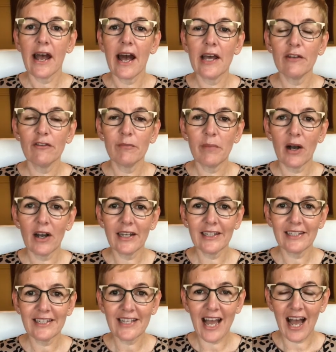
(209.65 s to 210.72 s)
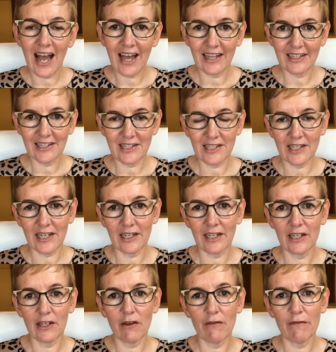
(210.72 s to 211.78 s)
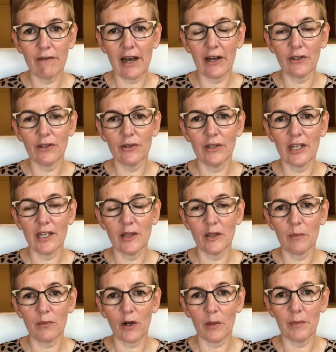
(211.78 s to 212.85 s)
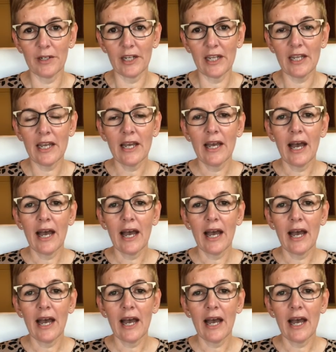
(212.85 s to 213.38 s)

And if buyers aren't seeing value in the property,